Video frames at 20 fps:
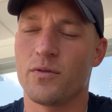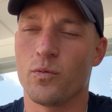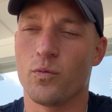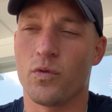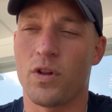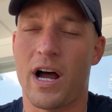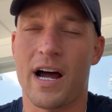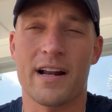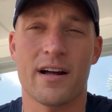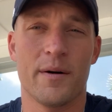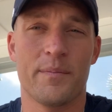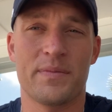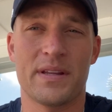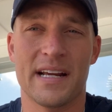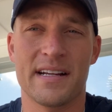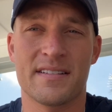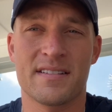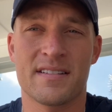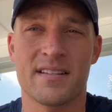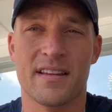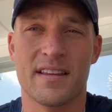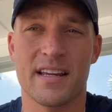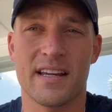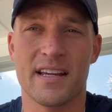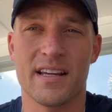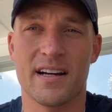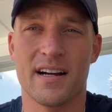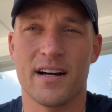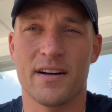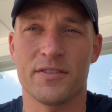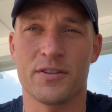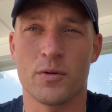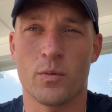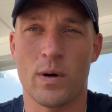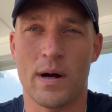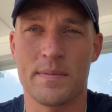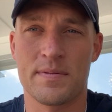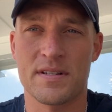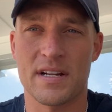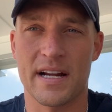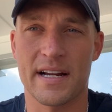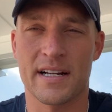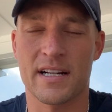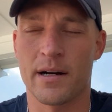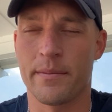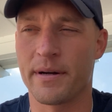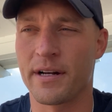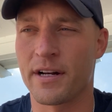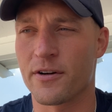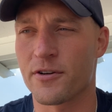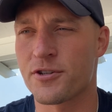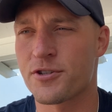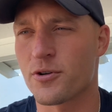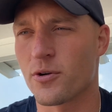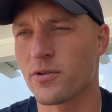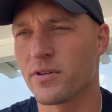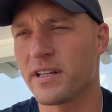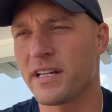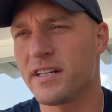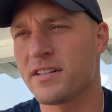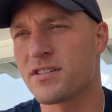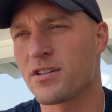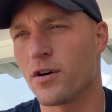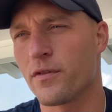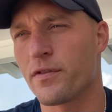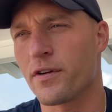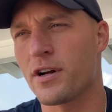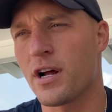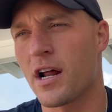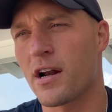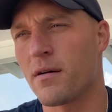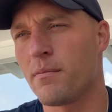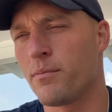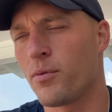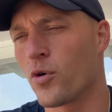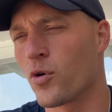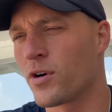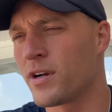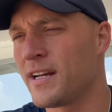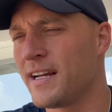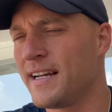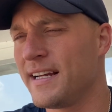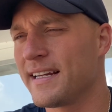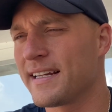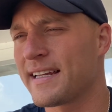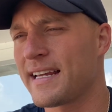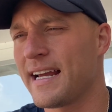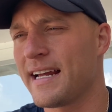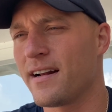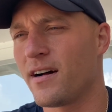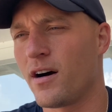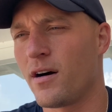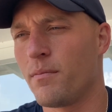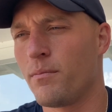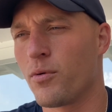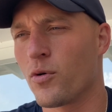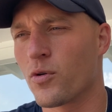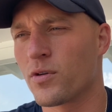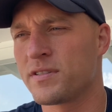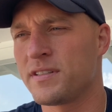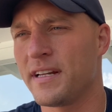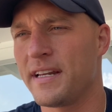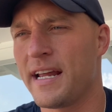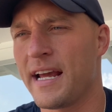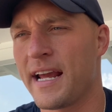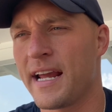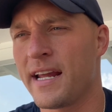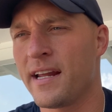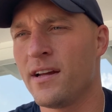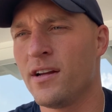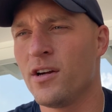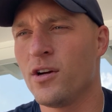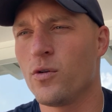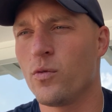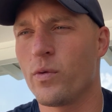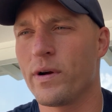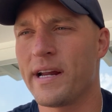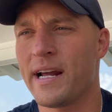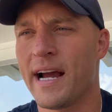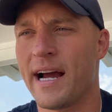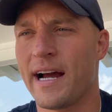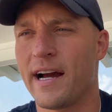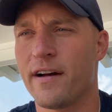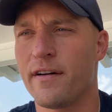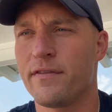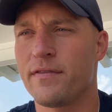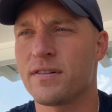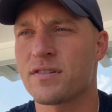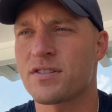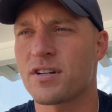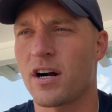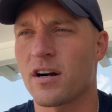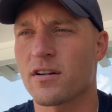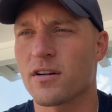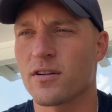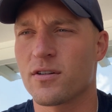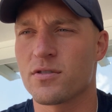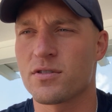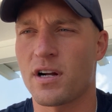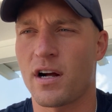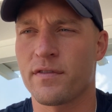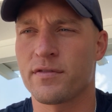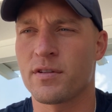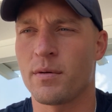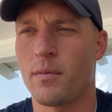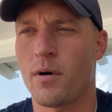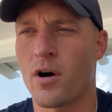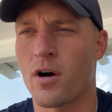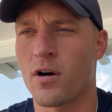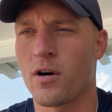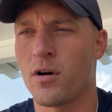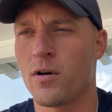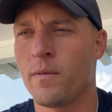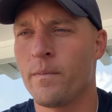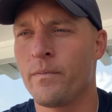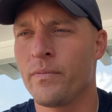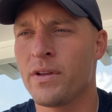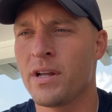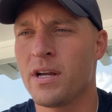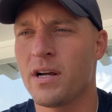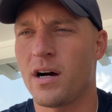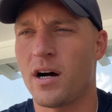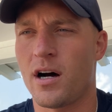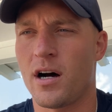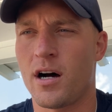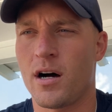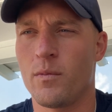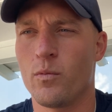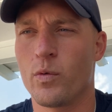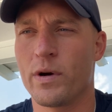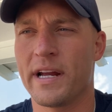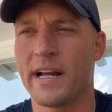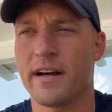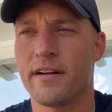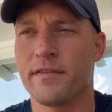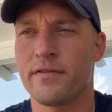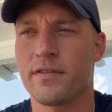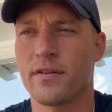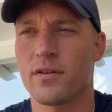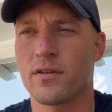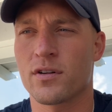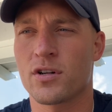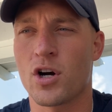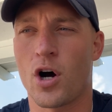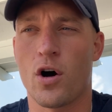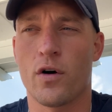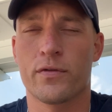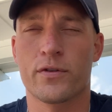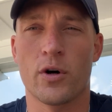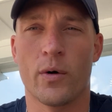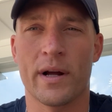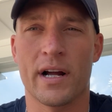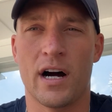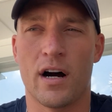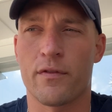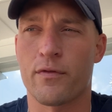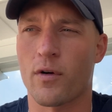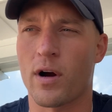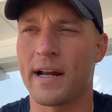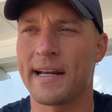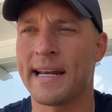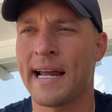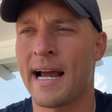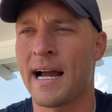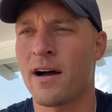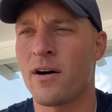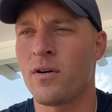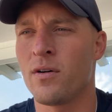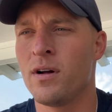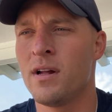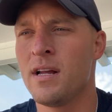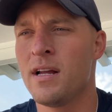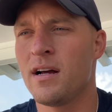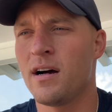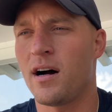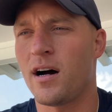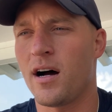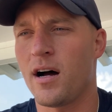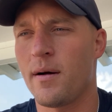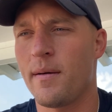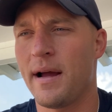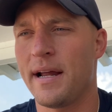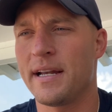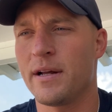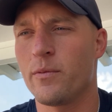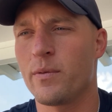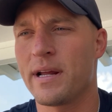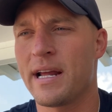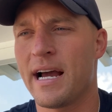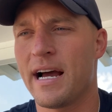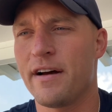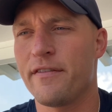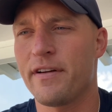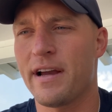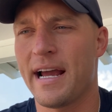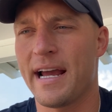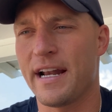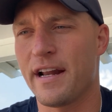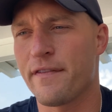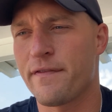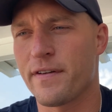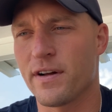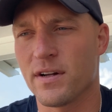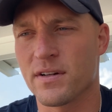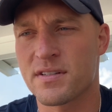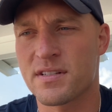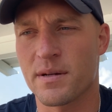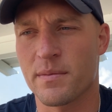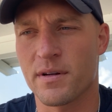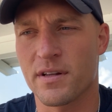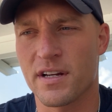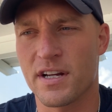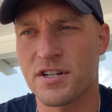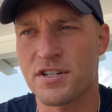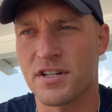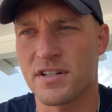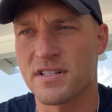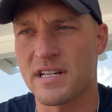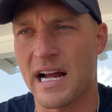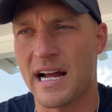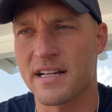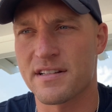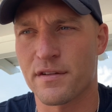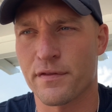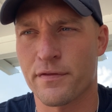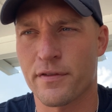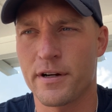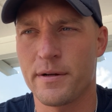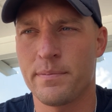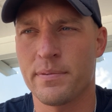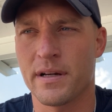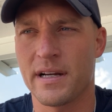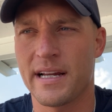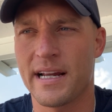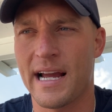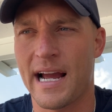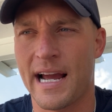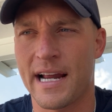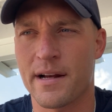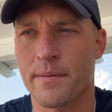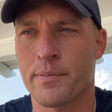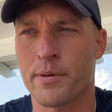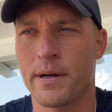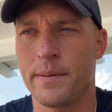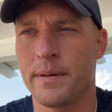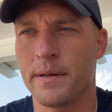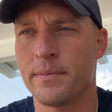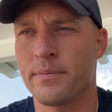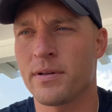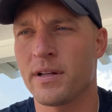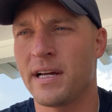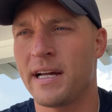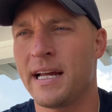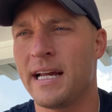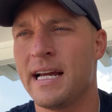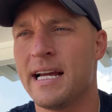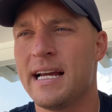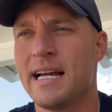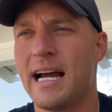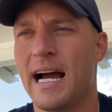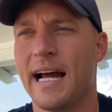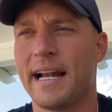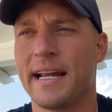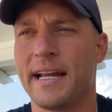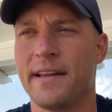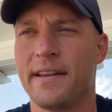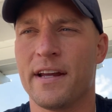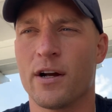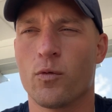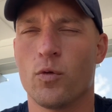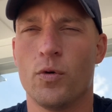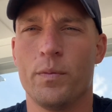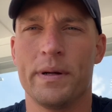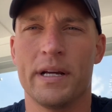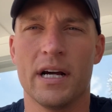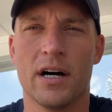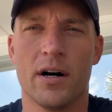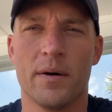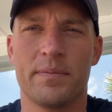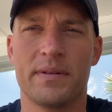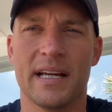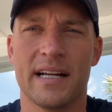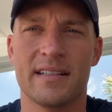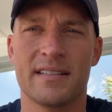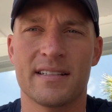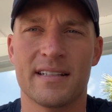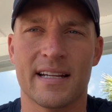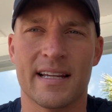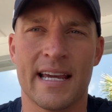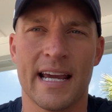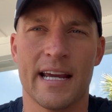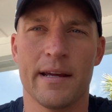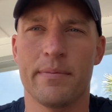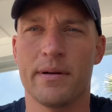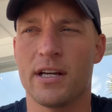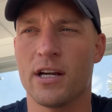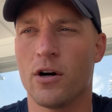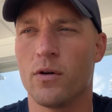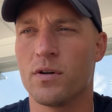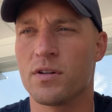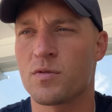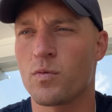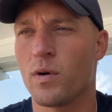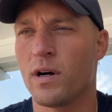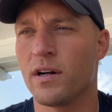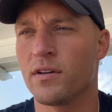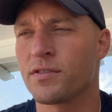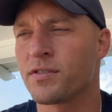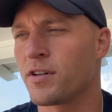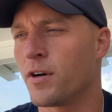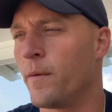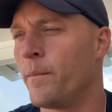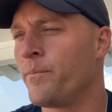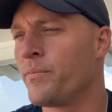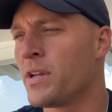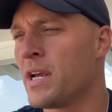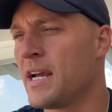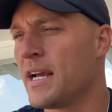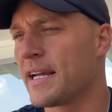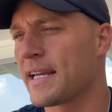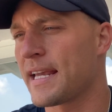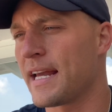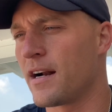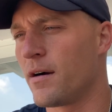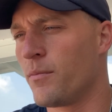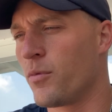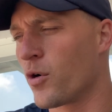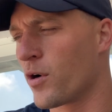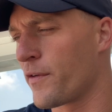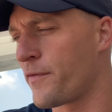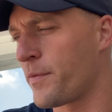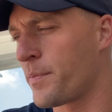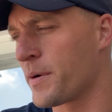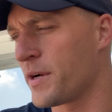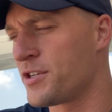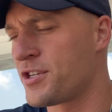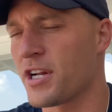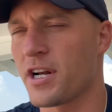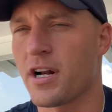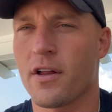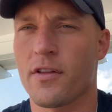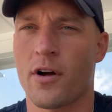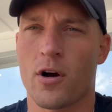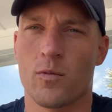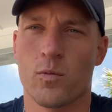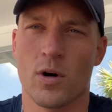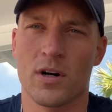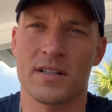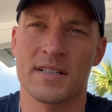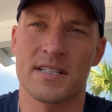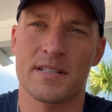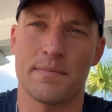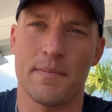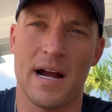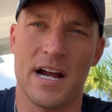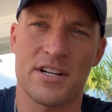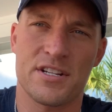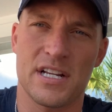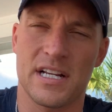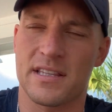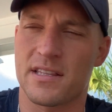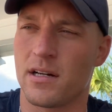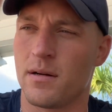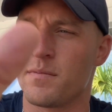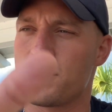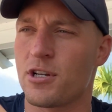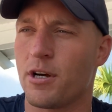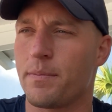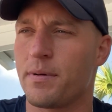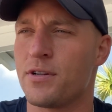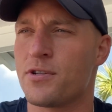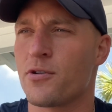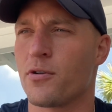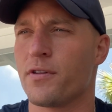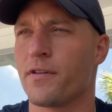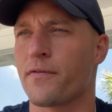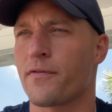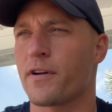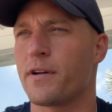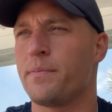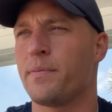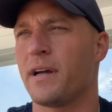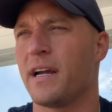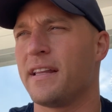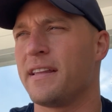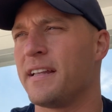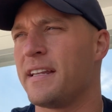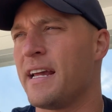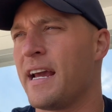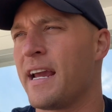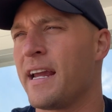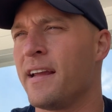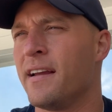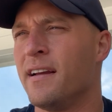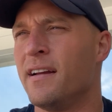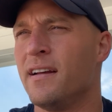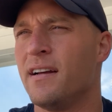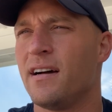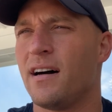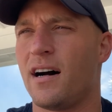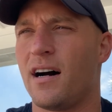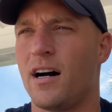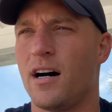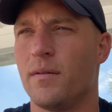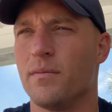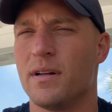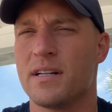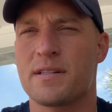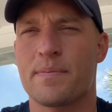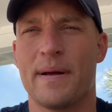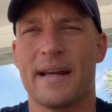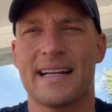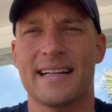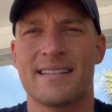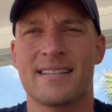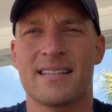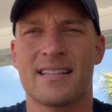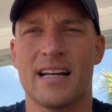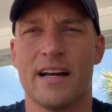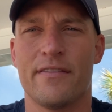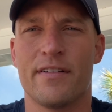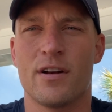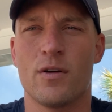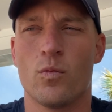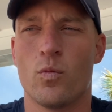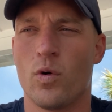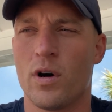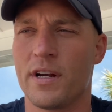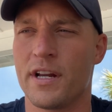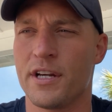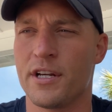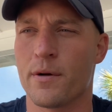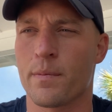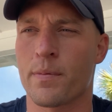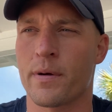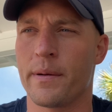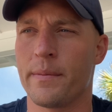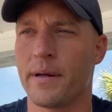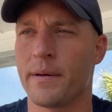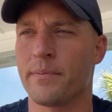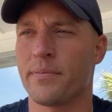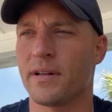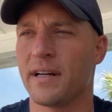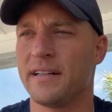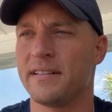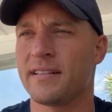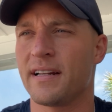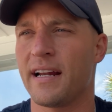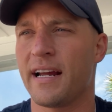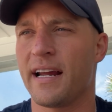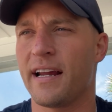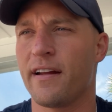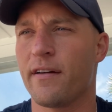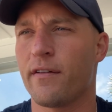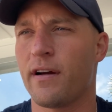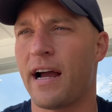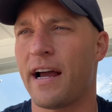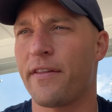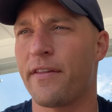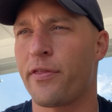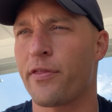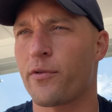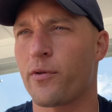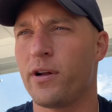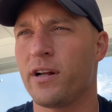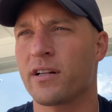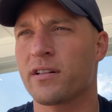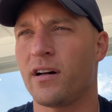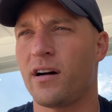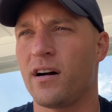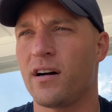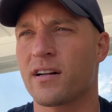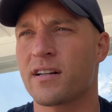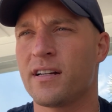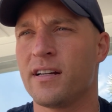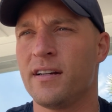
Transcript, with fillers: a lot of updates to the uh, the website coming here shortly. So if you're not on board, get on board today. We have soccer goes off tomorrow. Um, we have golf going off right now. Uh, and then we have NFL simulations as a free play and a premium play. And then there will be updates to KBO as well. So get on board. If you appreciate all the hard work, smash that thumbs up. Enjoy the free play of the day. Uh, let's make it seven and one in your premium play today at three o'clock